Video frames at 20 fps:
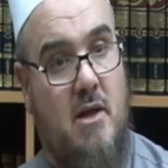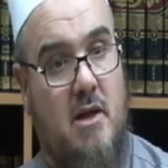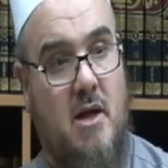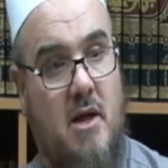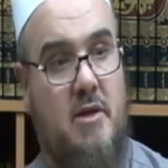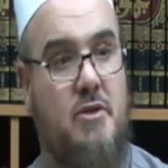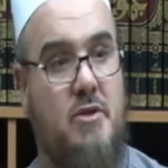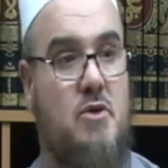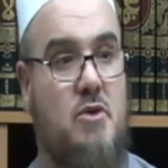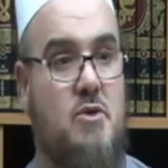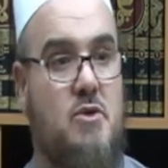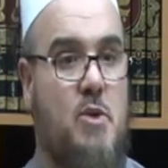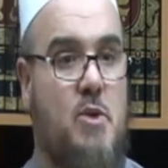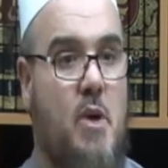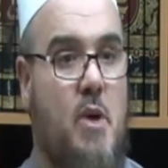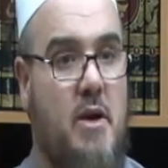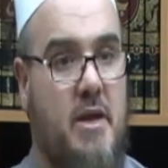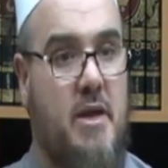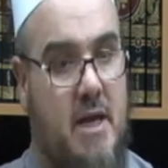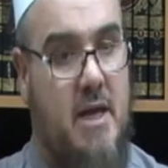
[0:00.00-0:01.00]
and those who
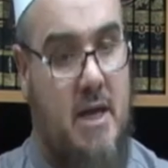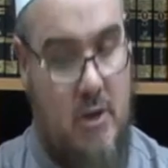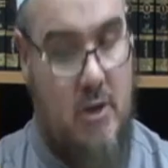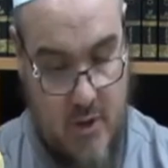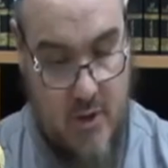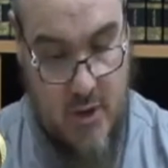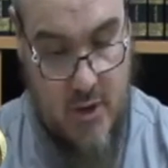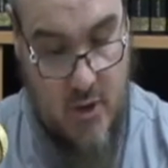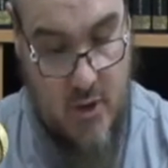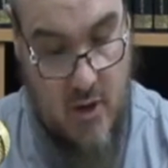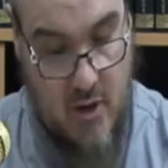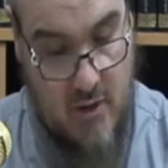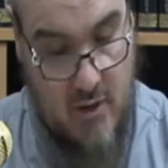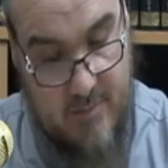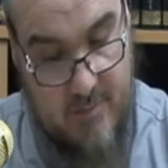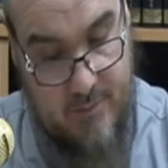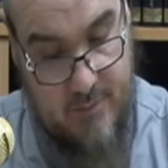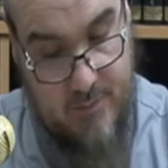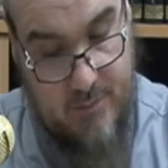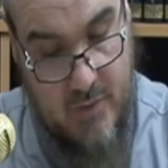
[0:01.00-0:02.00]
are ignorant of Him.